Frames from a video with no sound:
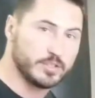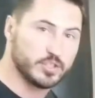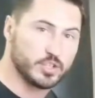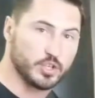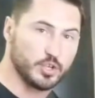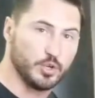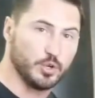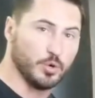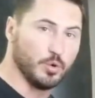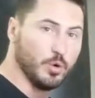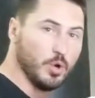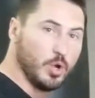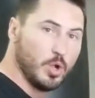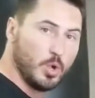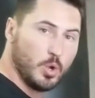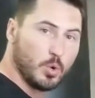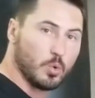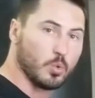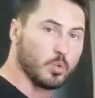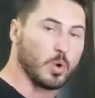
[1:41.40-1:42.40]
two
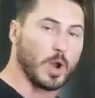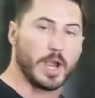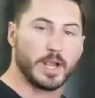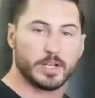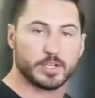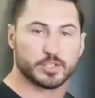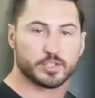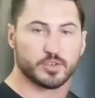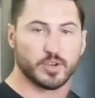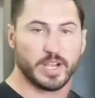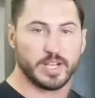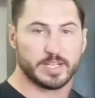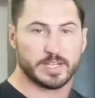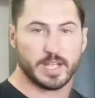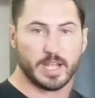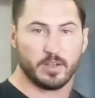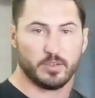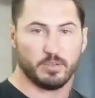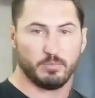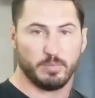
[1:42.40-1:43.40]
right straight
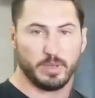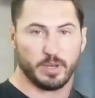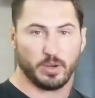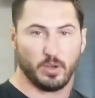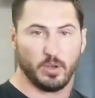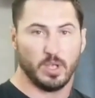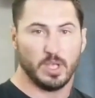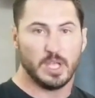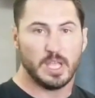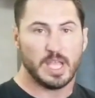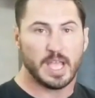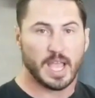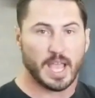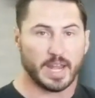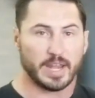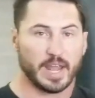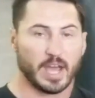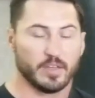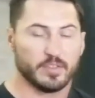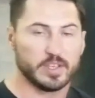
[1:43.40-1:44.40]
down the middle. And
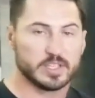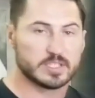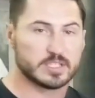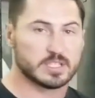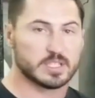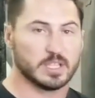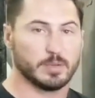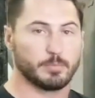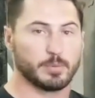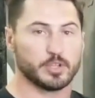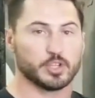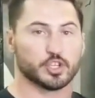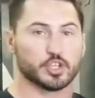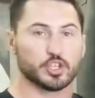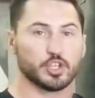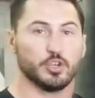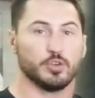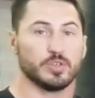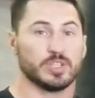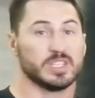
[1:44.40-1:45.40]
now this slip and
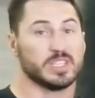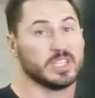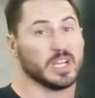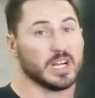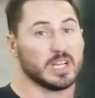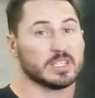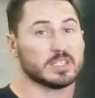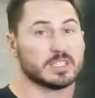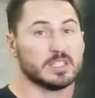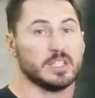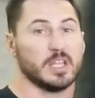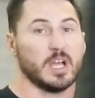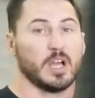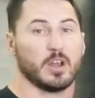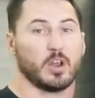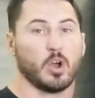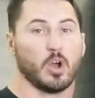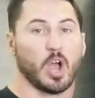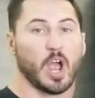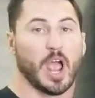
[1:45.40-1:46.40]
shoot does
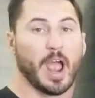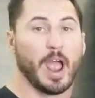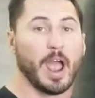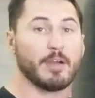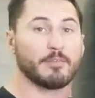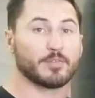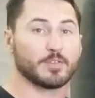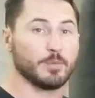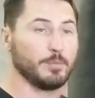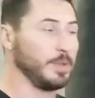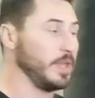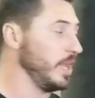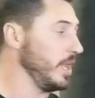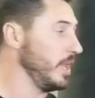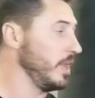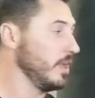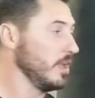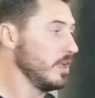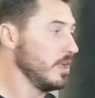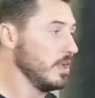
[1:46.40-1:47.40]
not have to
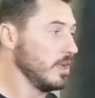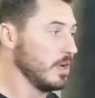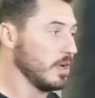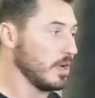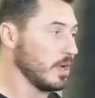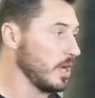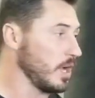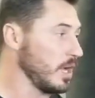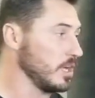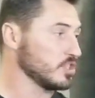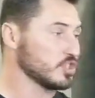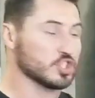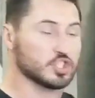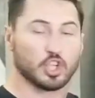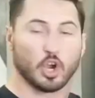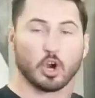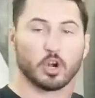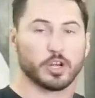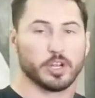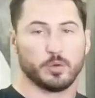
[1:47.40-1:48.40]
be
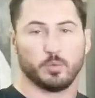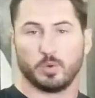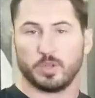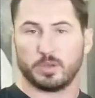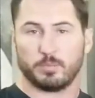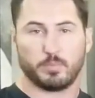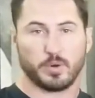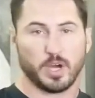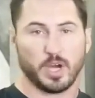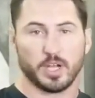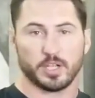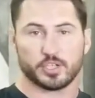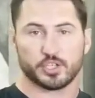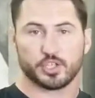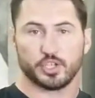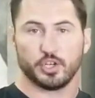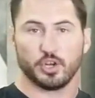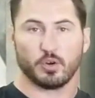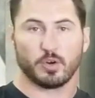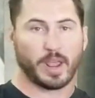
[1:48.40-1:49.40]
started with a punch.
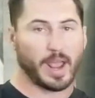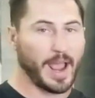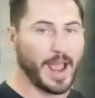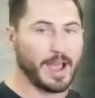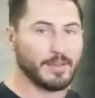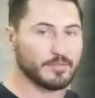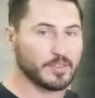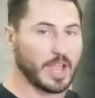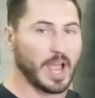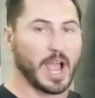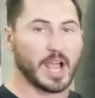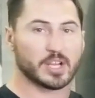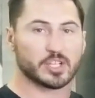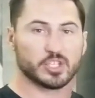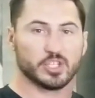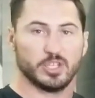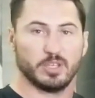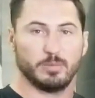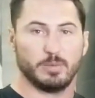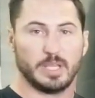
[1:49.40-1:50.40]
You don't have to
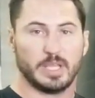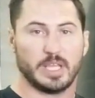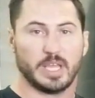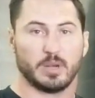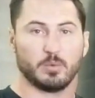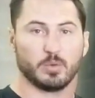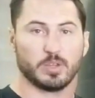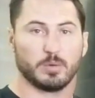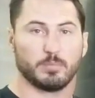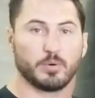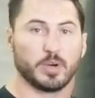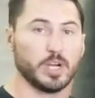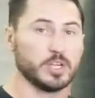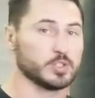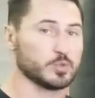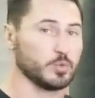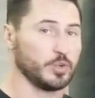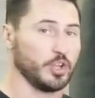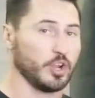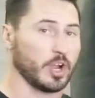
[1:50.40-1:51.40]
actually begin with a punch.
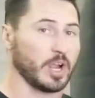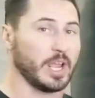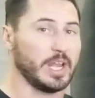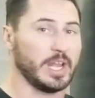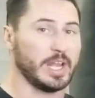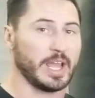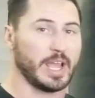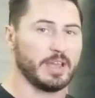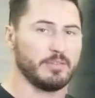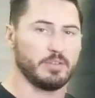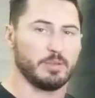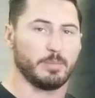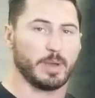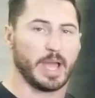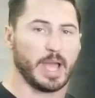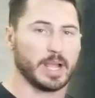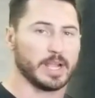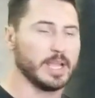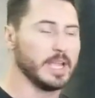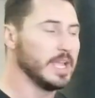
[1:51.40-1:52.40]
When you're hitting a heavy
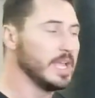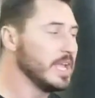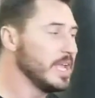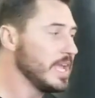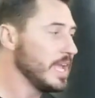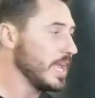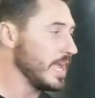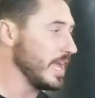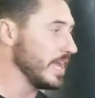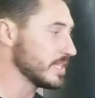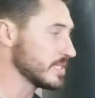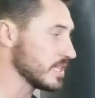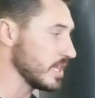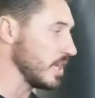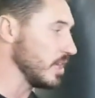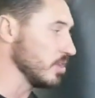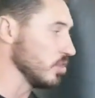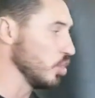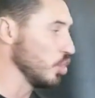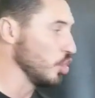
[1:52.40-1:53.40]
bag, it's
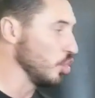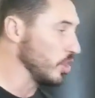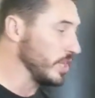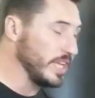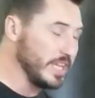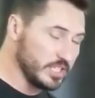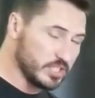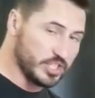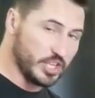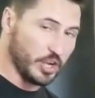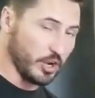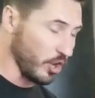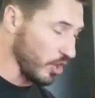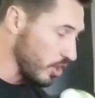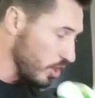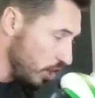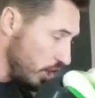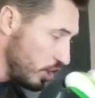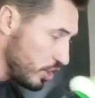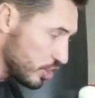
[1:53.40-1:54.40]
a little easier
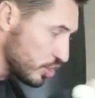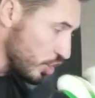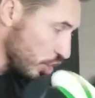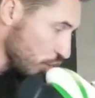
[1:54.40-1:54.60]
to